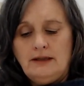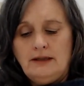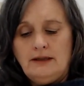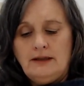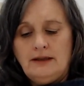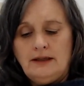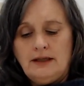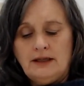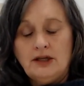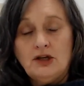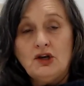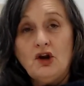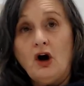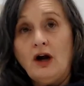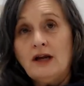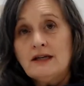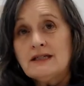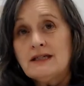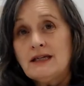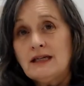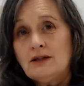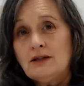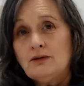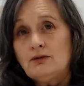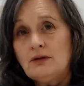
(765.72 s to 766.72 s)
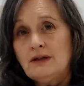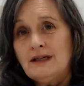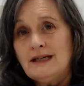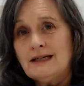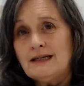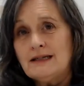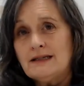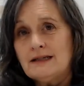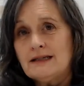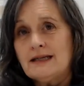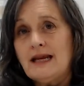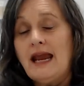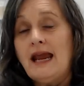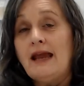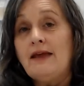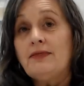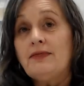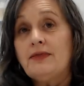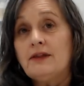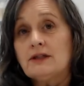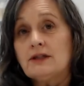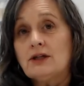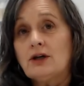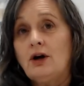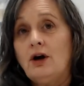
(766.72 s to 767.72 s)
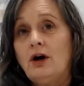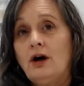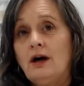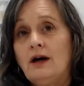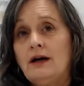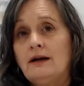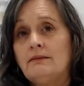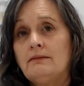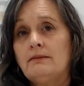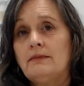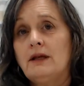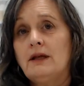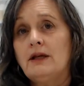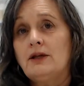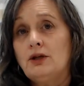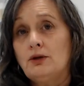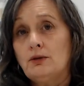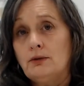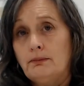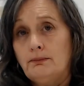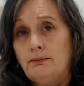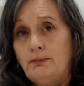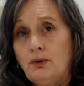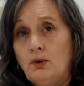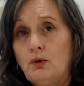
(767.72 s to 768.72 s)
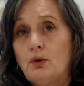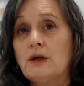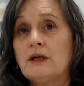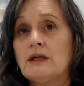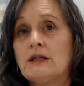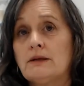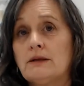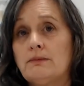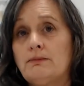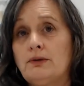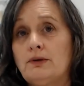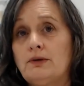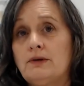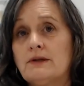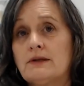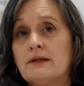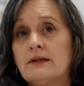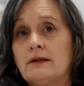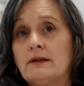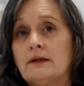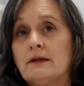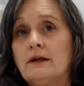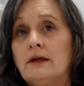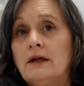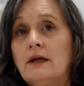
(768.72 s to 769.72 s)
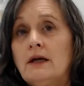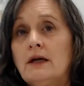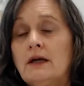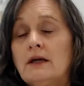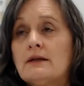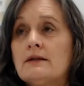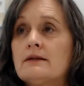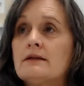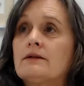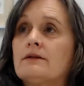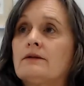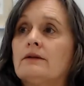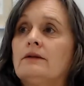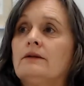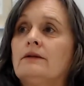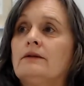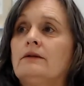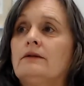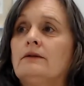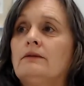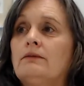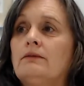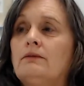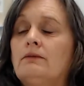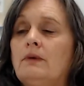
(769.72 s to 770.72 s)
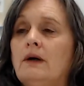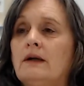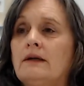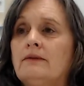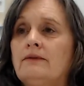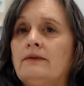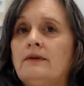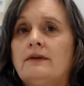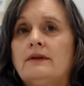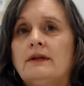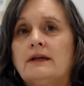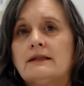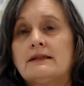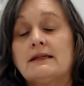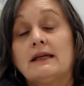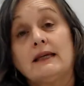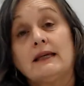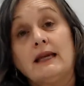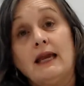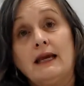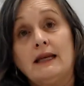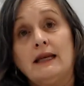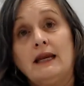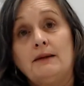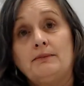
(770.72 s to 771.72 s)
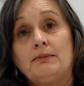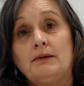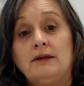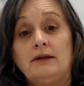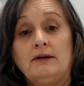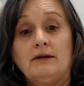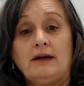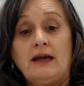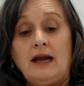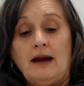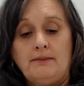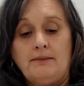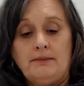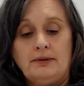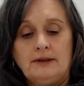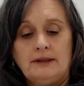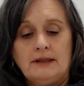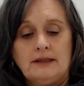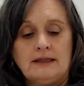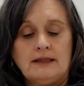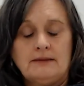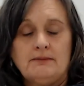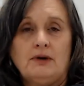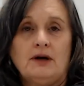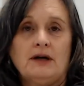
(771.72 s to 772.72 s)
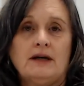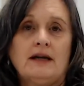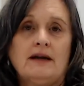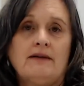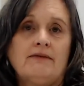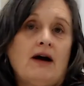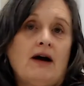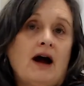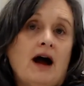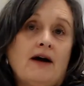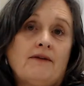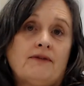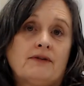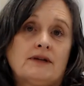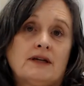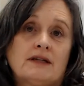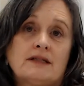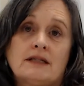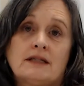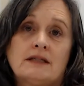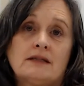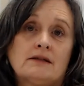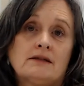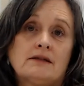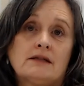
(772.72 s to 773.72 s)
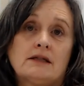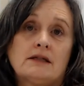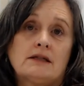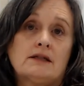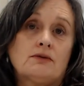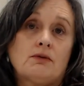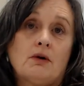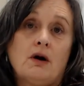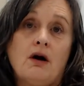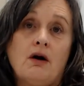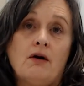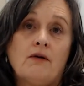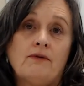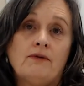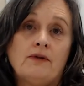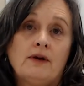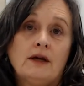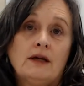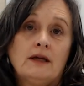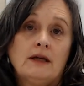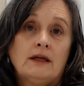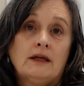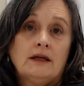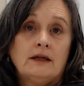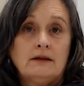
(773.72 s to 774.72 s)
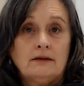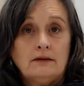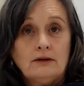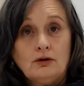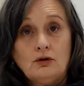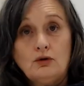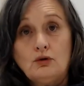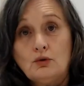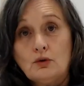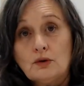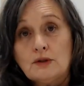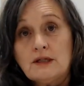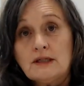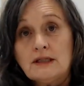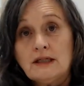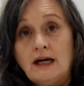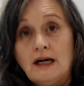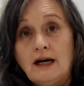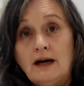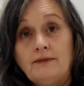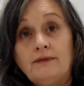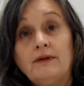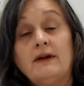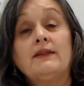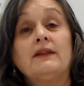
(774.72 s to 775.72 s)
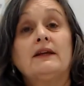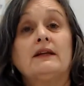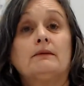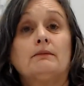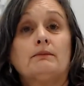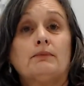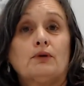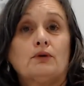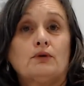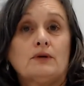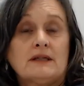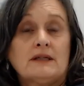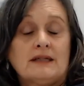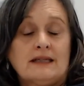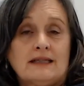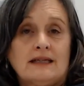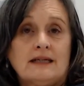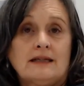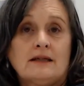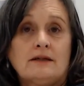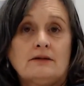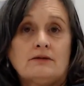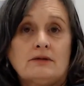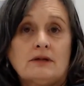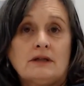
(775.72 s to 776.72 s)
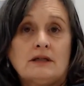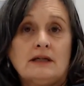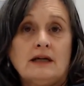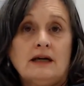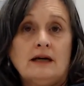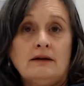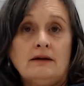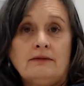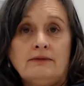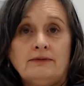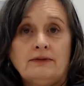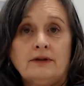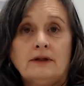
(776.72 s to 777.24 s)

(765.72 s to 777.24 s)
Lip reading: 19 or less is at the time that you appoint a person. So one of the things that can happen, there are companies that might have half a dozen to 12 core staff and then employ seasonal staff.